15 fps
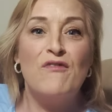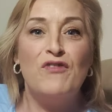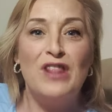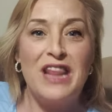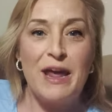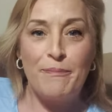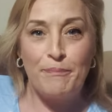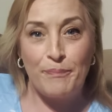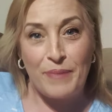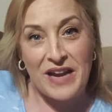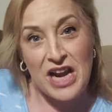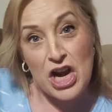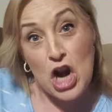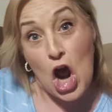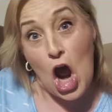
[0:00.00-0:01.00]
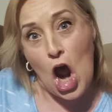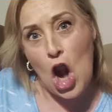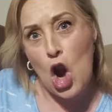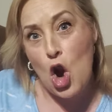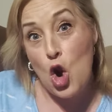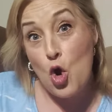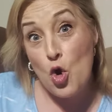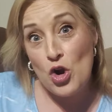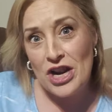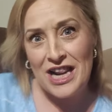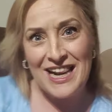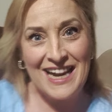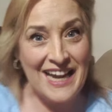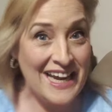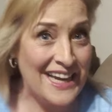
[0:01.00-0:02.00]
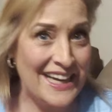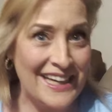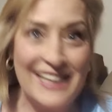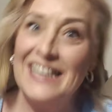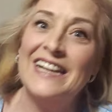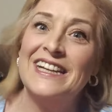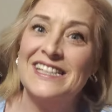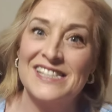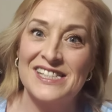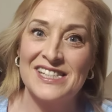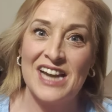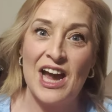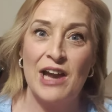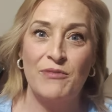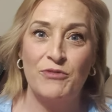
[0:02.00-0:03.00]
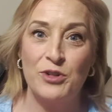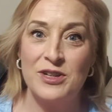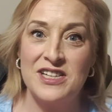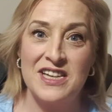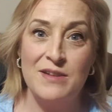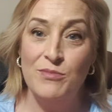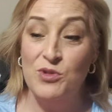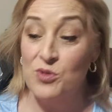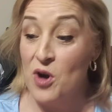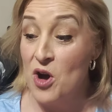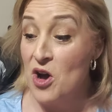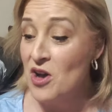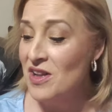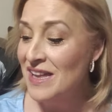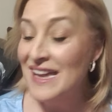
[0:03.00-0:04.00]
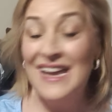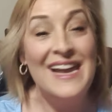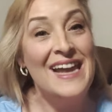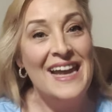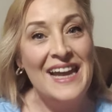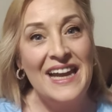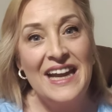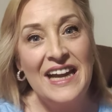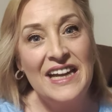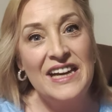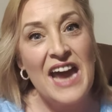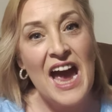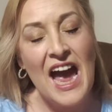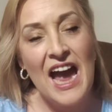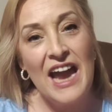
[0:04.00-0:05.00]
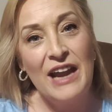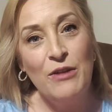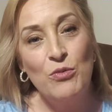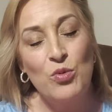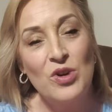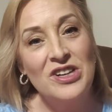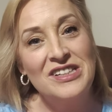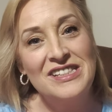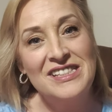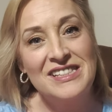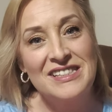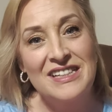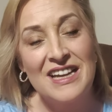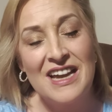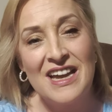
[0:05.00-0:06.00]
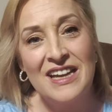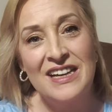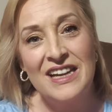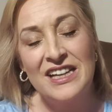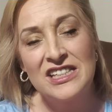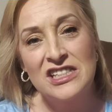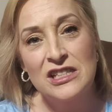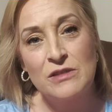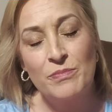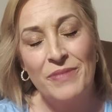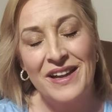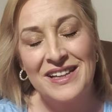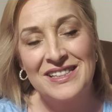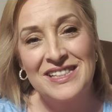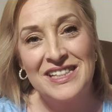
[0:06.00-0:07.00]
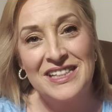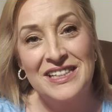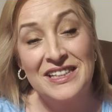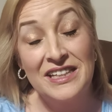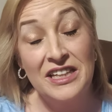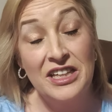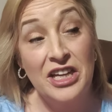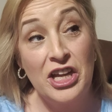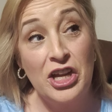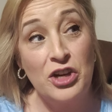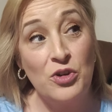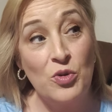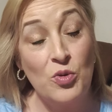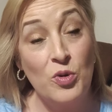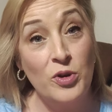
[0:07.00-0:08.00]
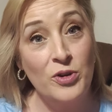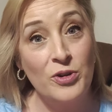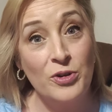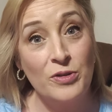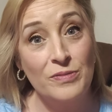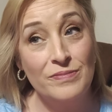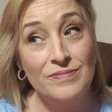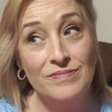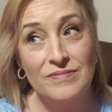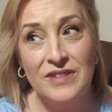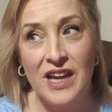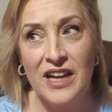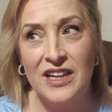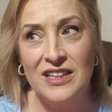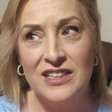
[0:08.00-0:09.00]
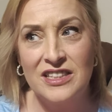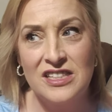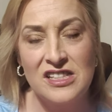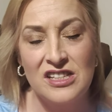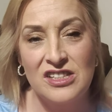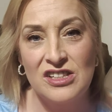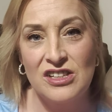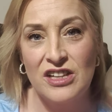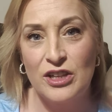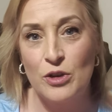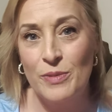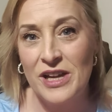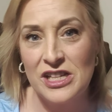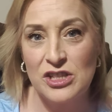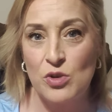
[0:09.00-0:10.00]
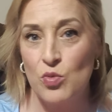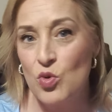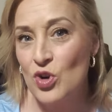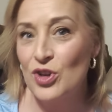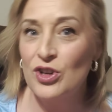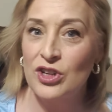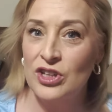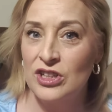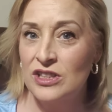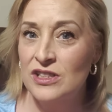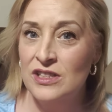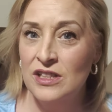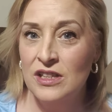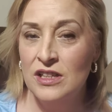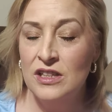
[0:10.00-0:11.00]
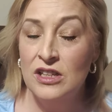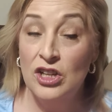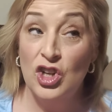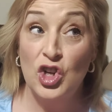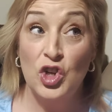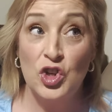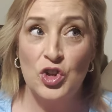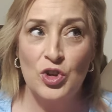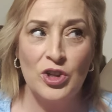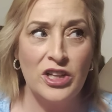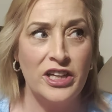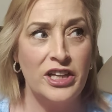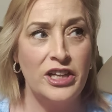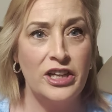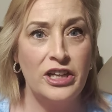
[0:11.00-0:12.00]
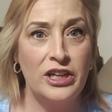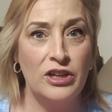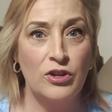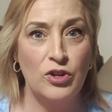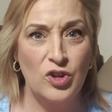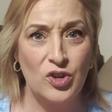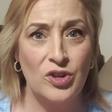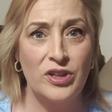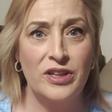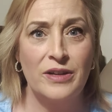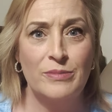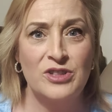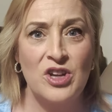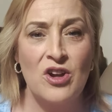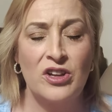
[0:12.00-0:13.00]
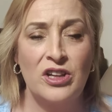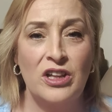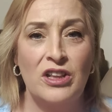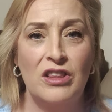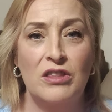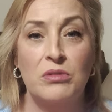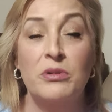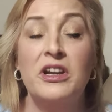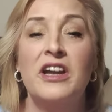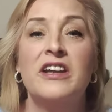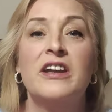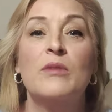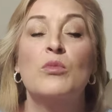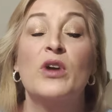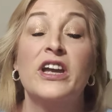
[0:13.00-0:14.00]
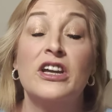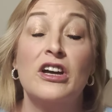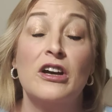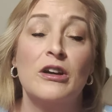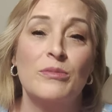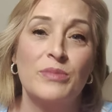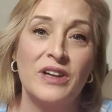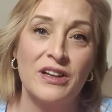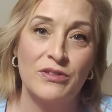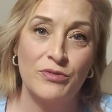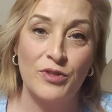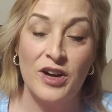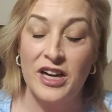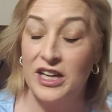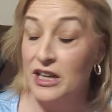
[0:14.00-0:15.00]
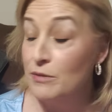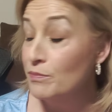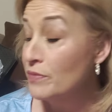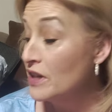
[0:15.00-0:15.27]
Flipping lootly. It is time for a TEMU haul. And I was not expecting an order. Not at least until I go back to work early, early. I'm talking 3 a.m. wake up on Friday.